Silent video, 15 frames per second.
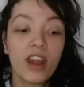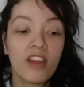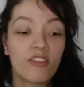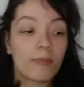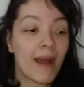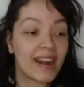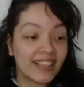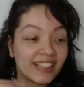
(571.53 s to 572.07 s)

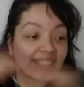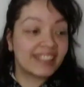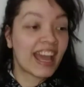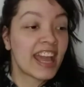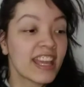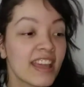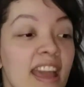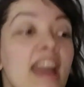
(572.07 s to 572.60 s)
everybody is
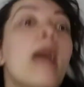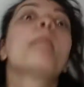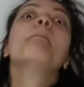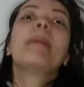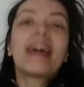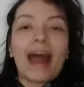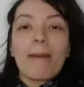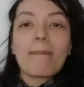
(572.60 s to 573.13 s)
dying,
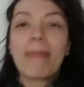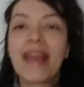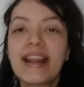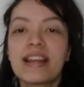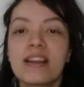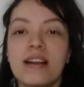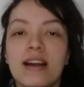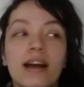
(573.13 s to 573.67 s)
but I
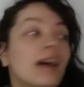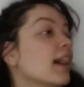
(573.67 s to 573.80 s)
made